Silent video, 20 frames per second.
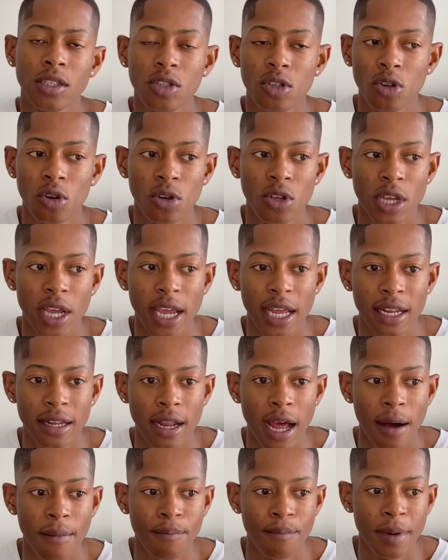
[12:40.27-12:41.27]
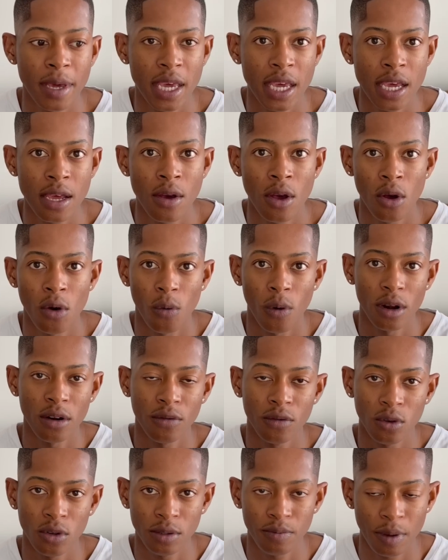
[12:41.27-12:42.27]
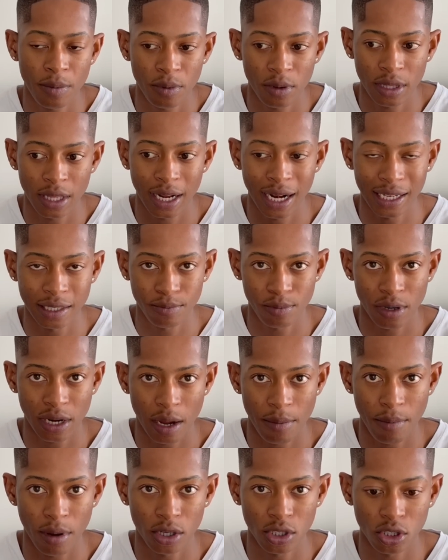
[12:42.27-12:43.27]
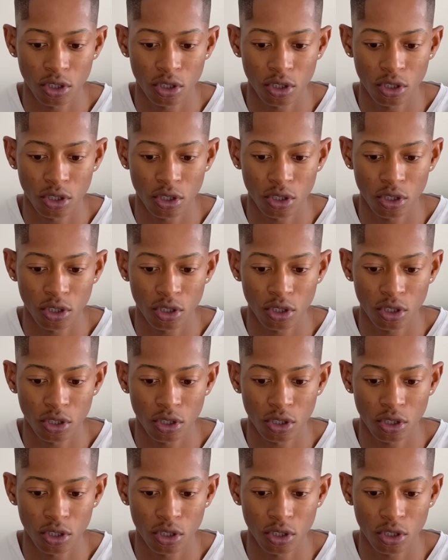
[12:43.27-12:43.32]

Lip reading: You can be one of those people that I spoke about.